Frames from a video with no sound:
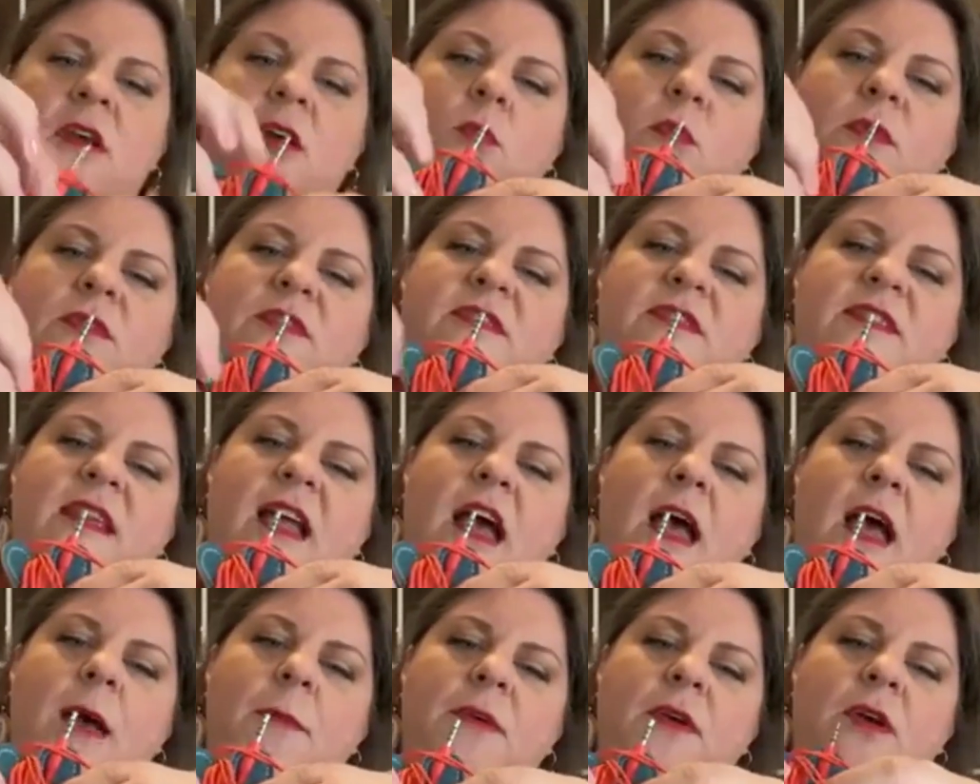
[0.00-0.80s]
will
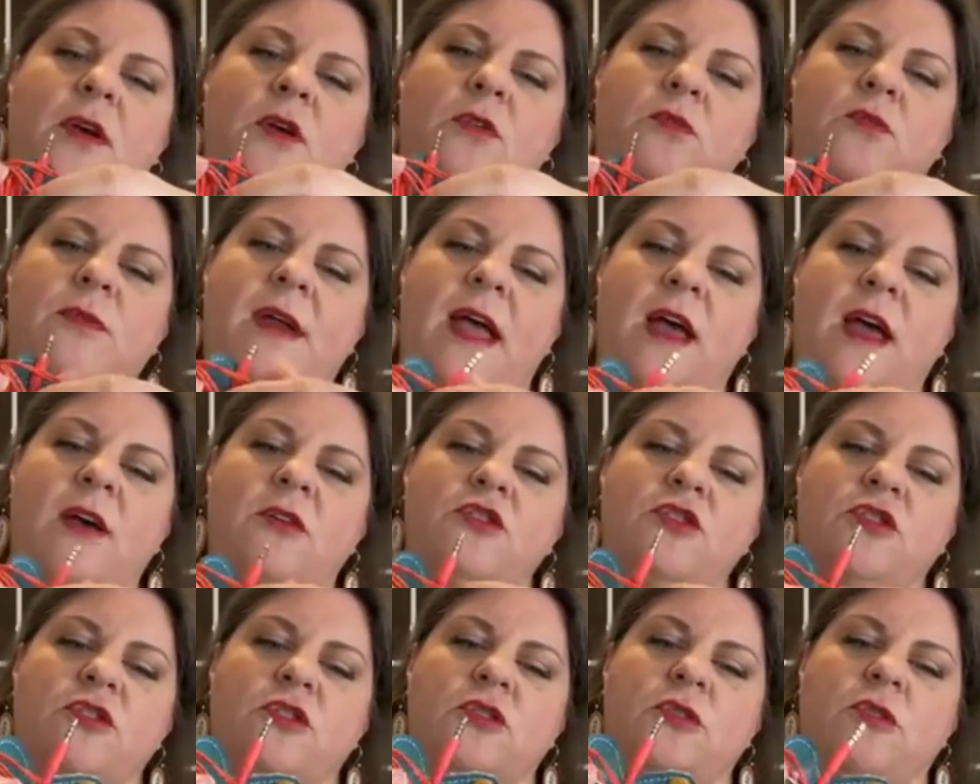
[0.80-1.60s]
snap
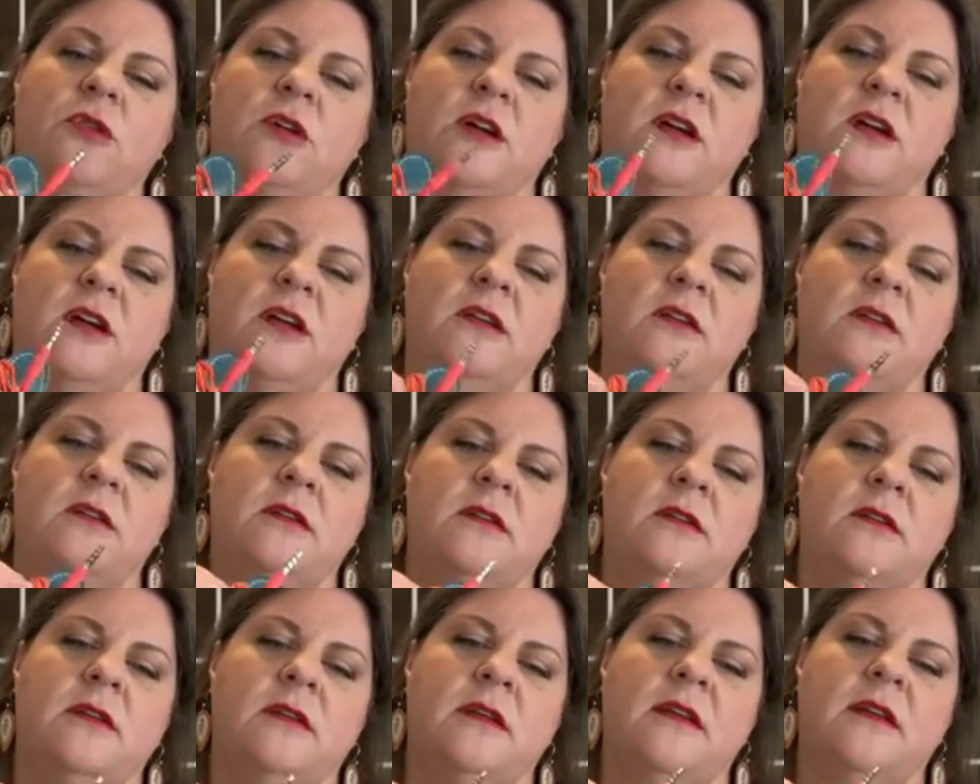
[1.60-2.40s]
around your cord
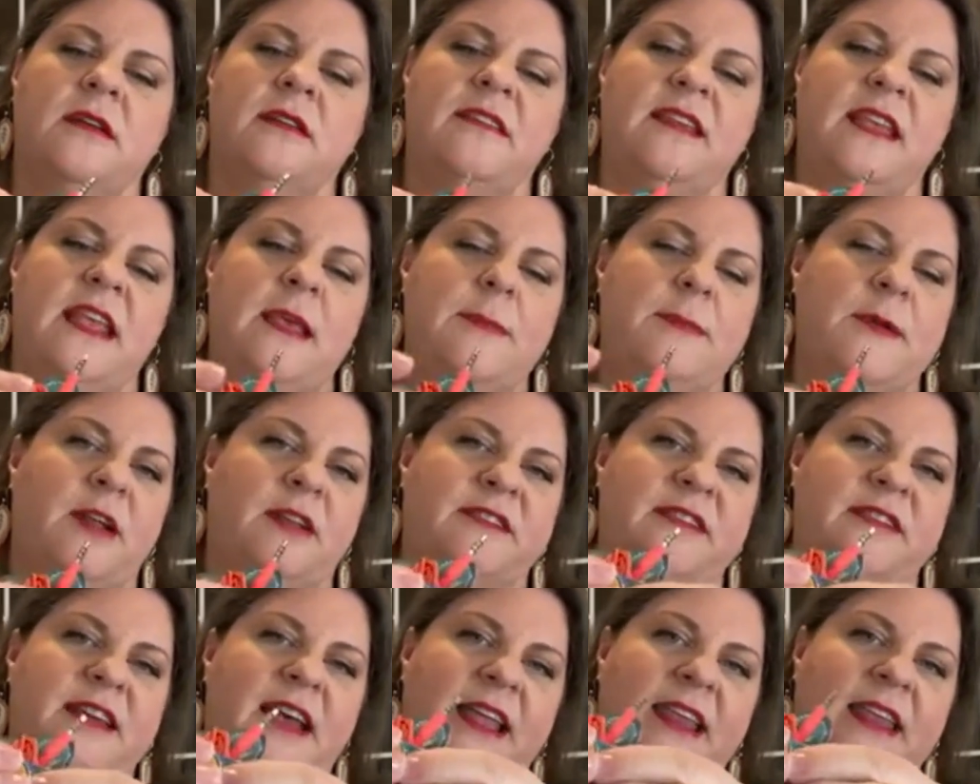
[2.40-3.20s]
to keep it all
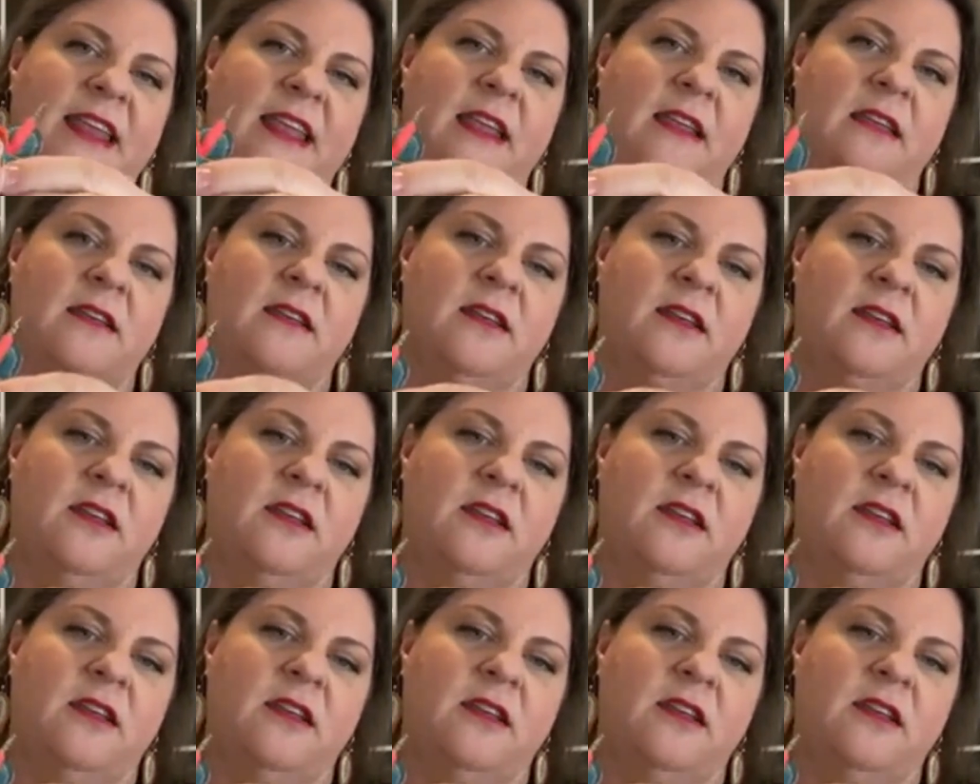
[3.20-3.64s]
tidy.